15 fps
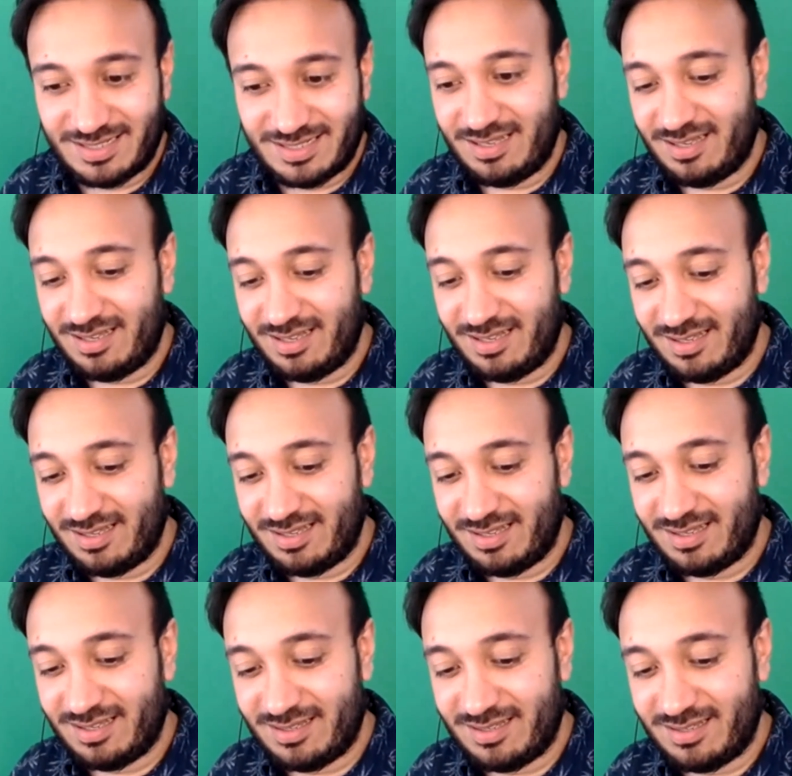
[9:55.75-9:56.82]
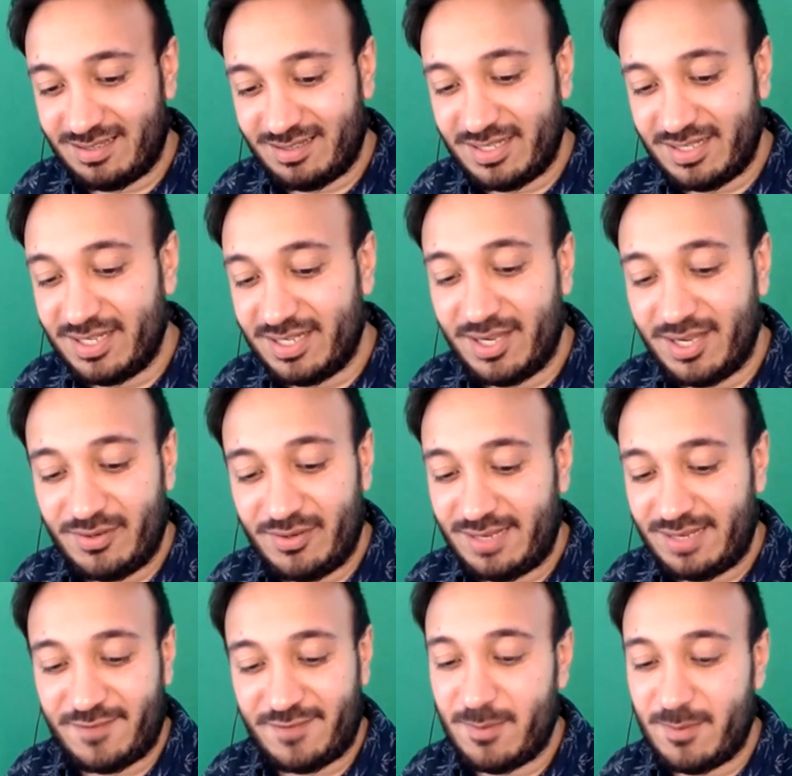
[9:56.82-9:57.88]
Uh, you know,
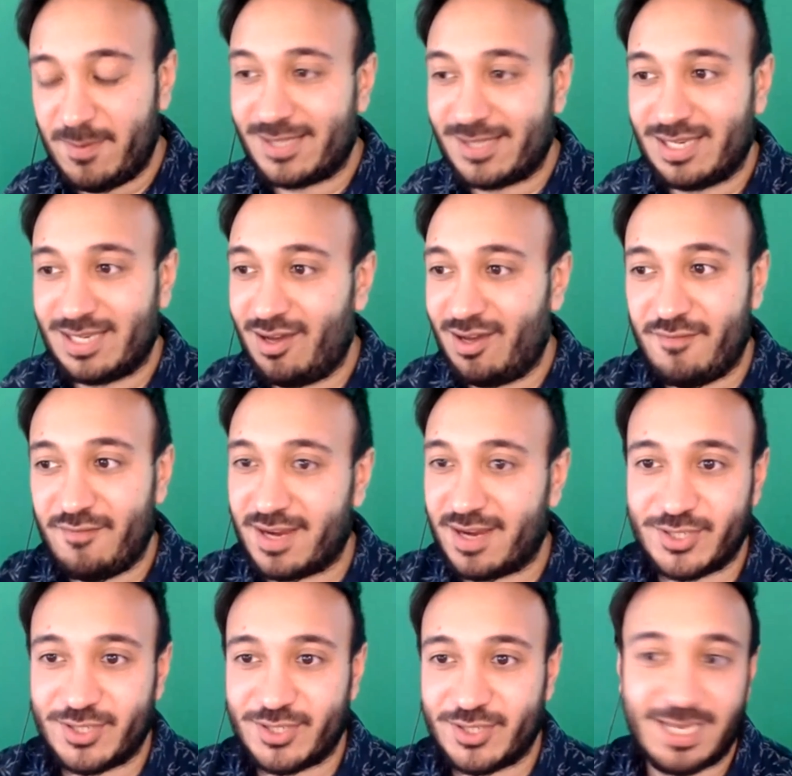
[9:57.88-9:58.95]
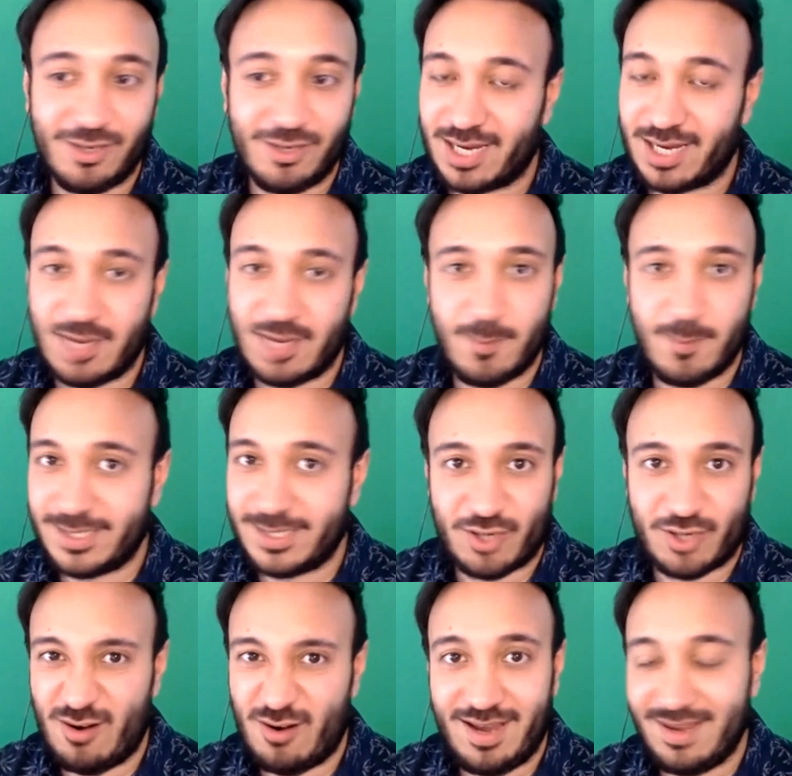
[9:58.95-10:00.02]
if I'm about to laugh, I can just make it look like I'm about to
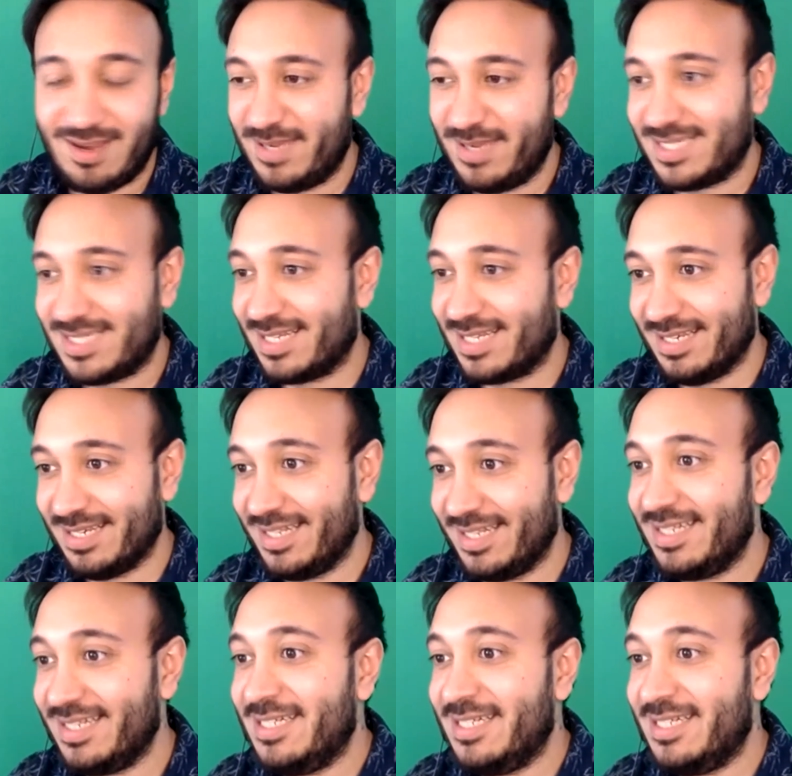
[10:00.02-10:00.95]
cry, basically.